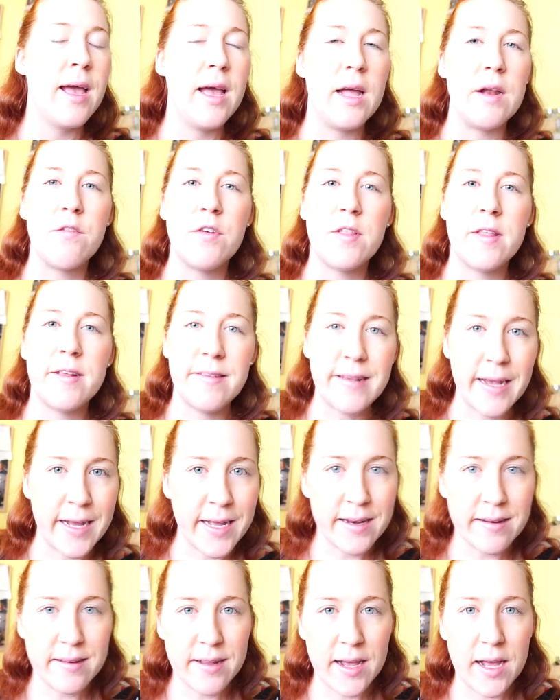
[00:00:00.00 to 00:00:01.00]
And for the
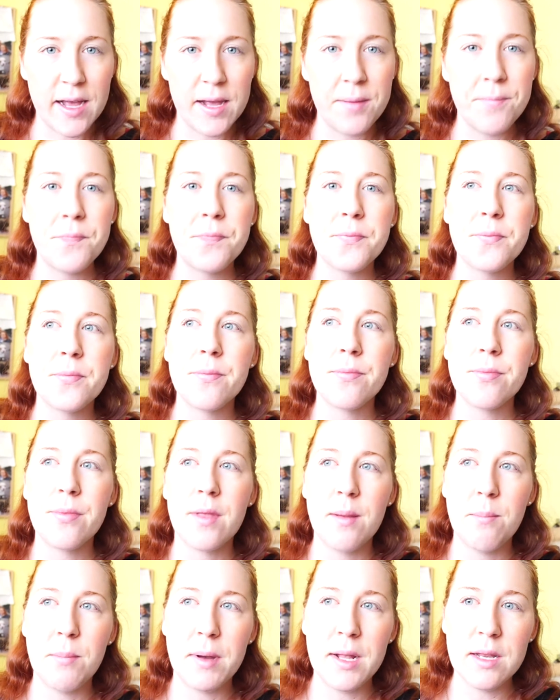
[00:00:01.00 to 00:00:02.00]
second time,
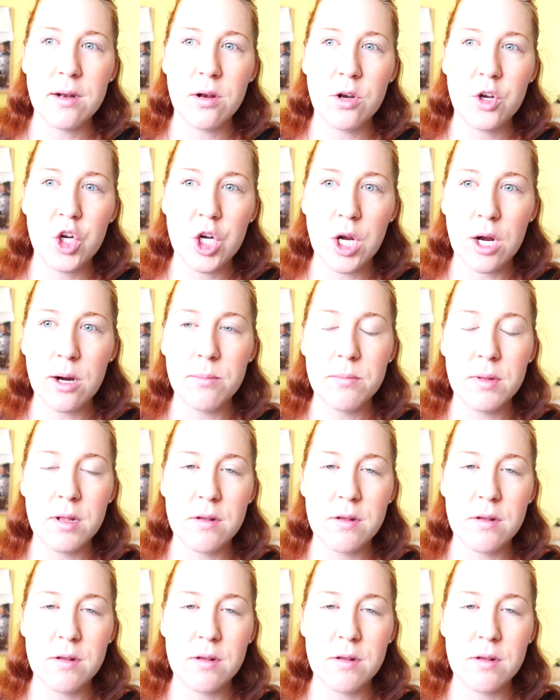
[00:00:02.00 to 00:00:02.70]
my little charm